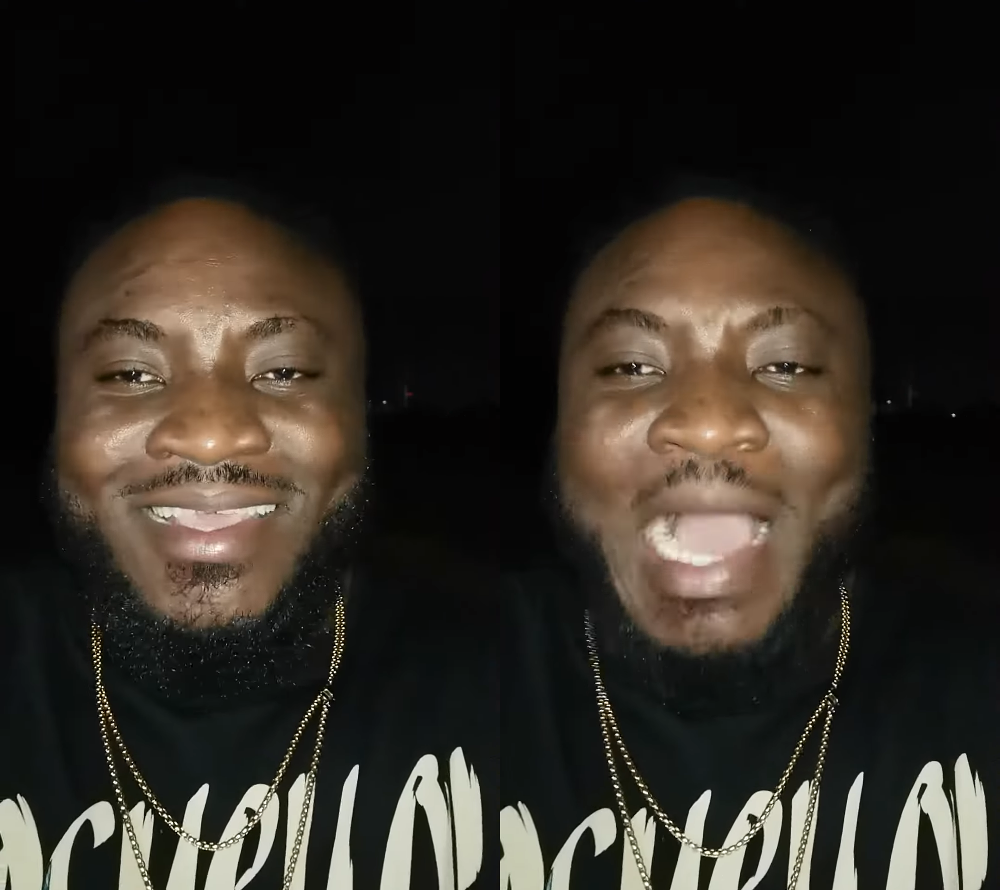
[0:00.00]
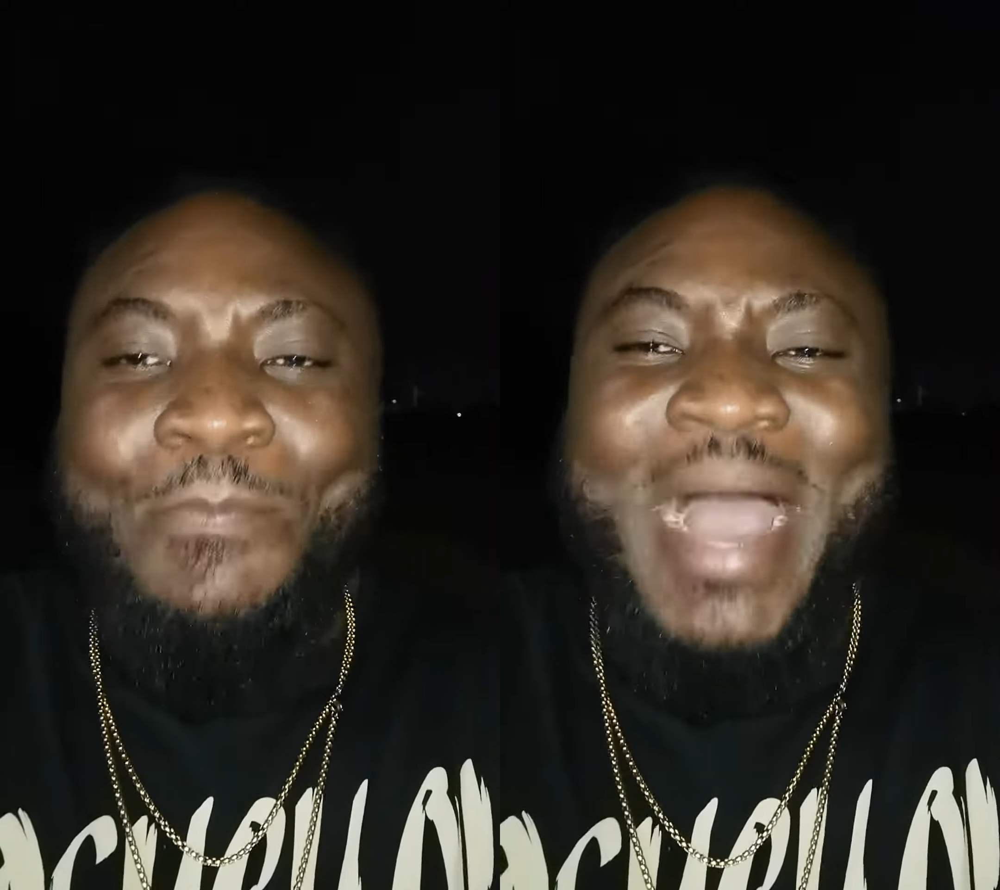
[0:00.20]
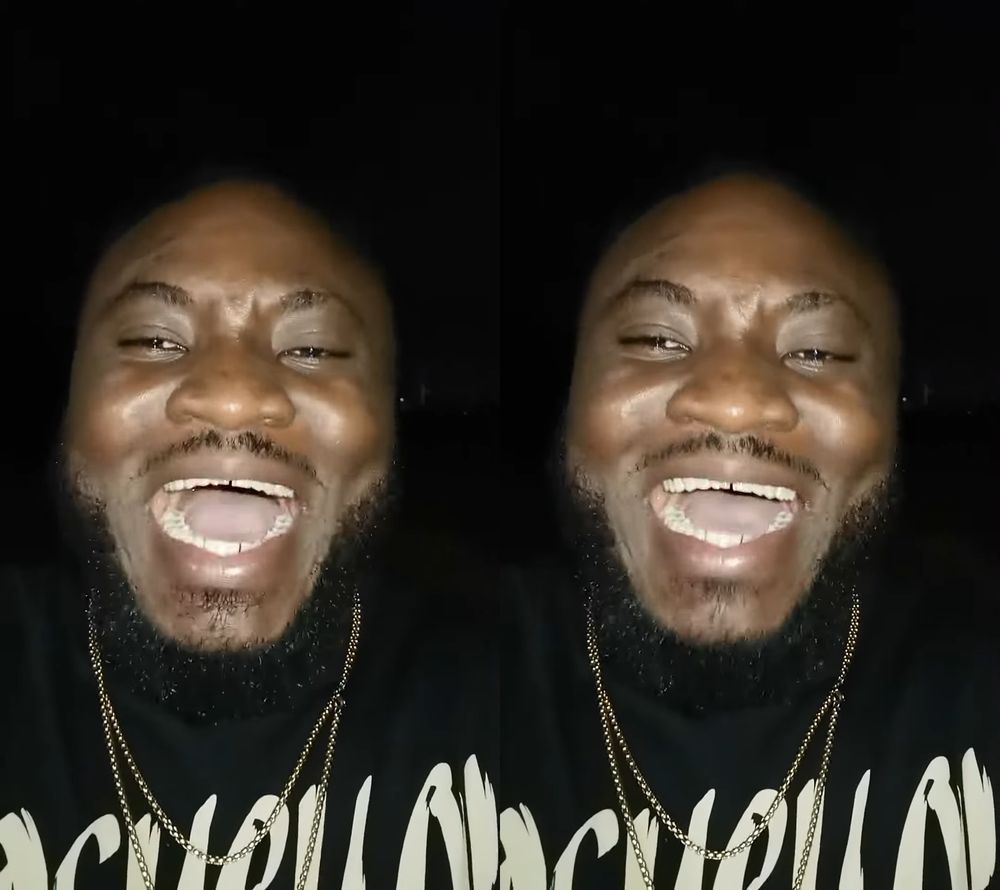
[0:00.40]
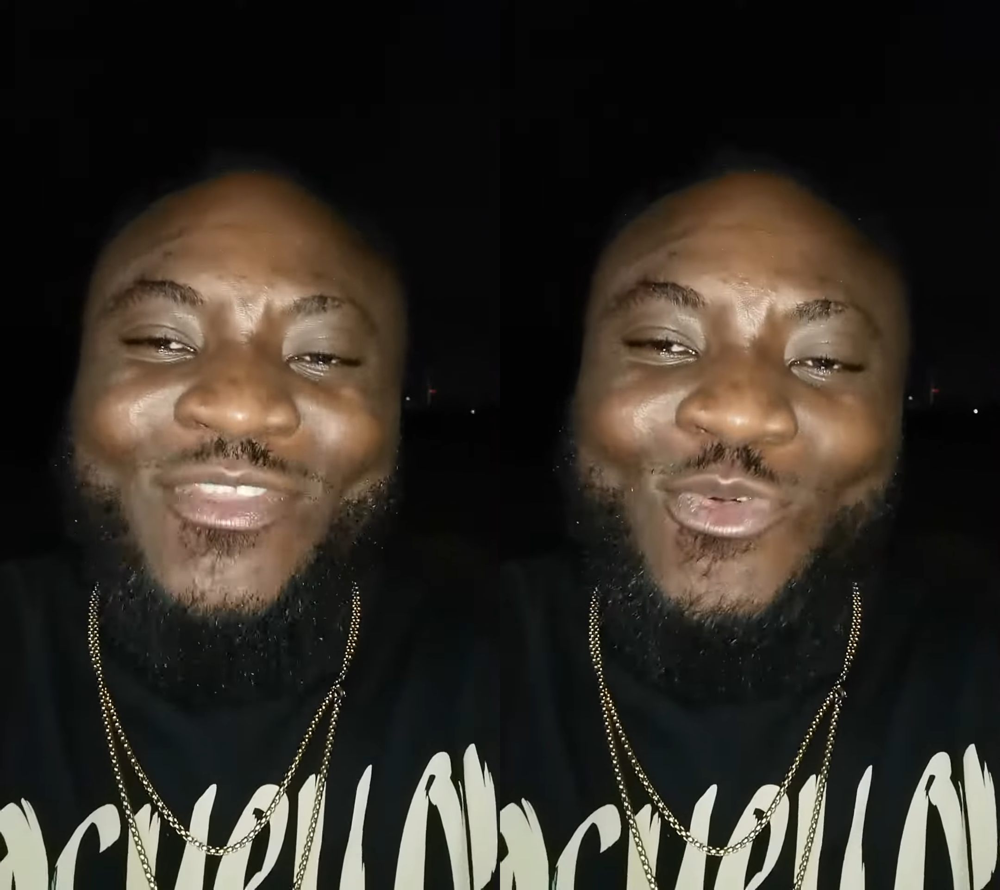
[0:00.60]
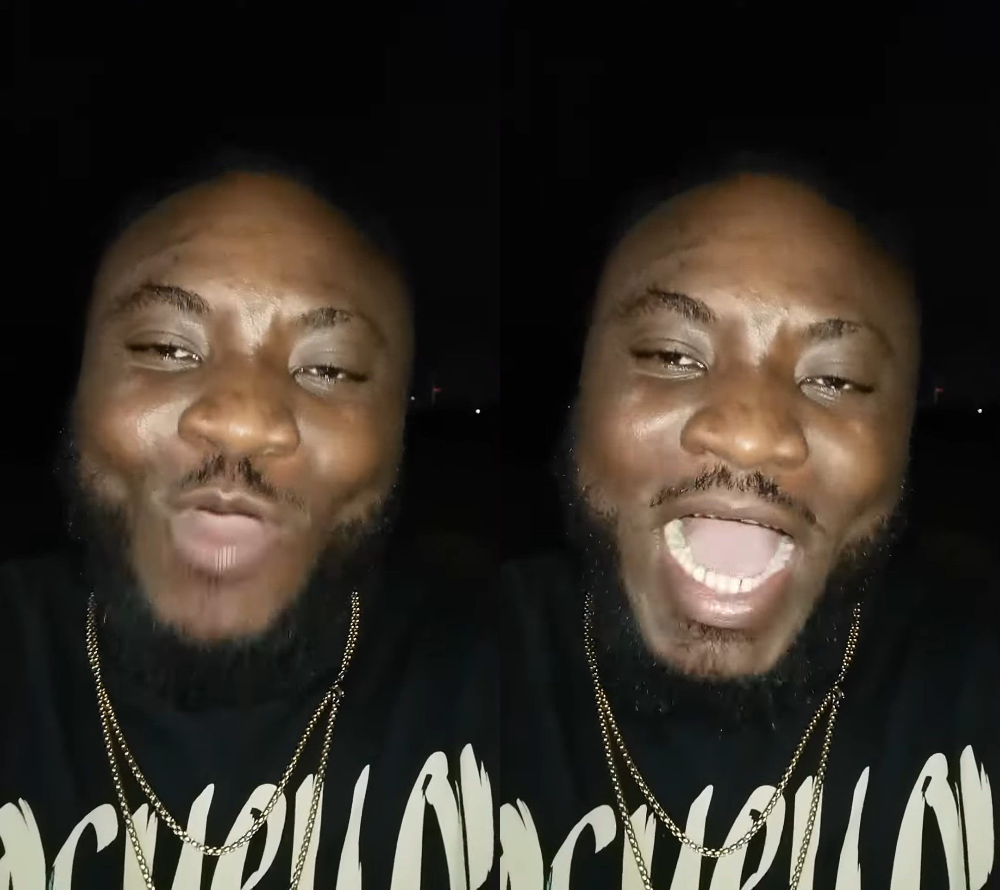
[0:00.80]
Your
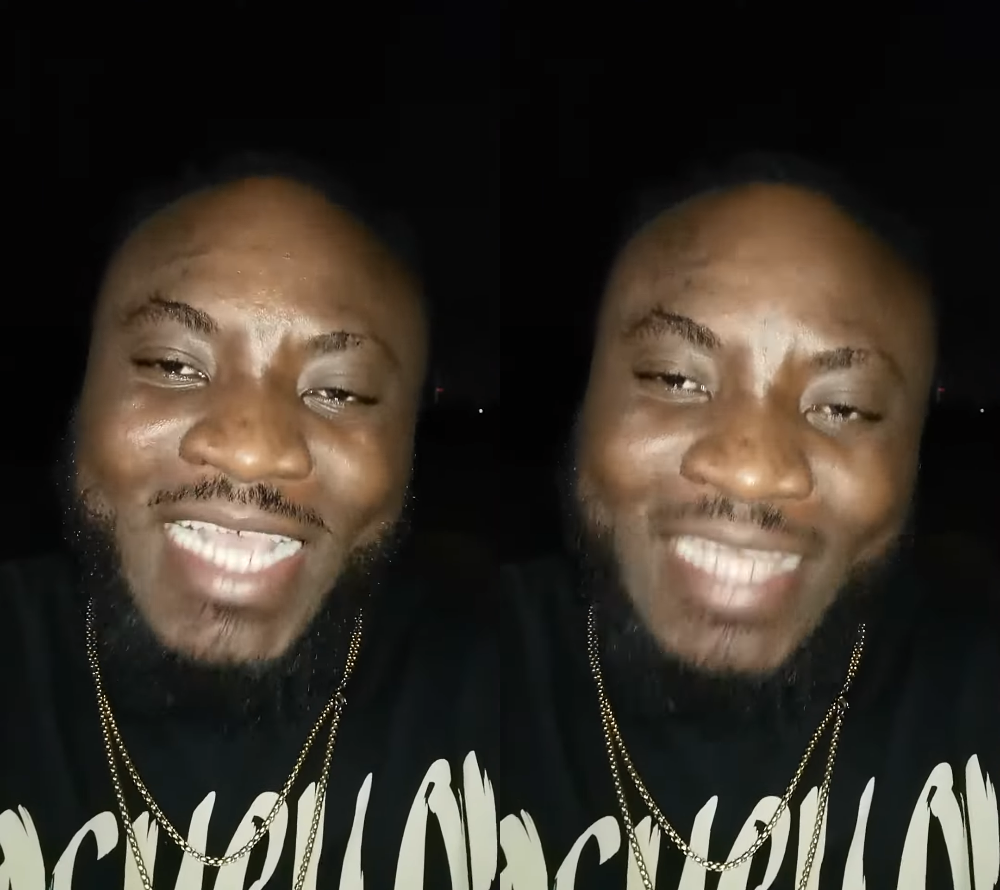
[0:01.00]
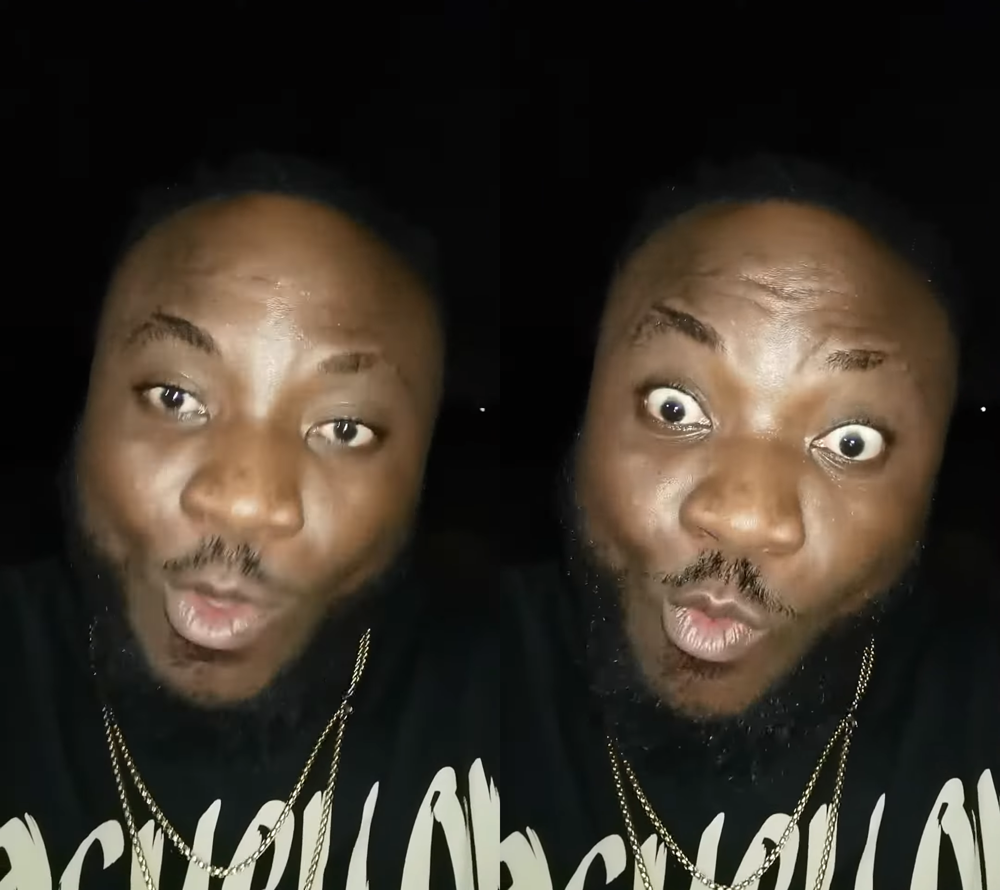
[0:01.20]
patoa is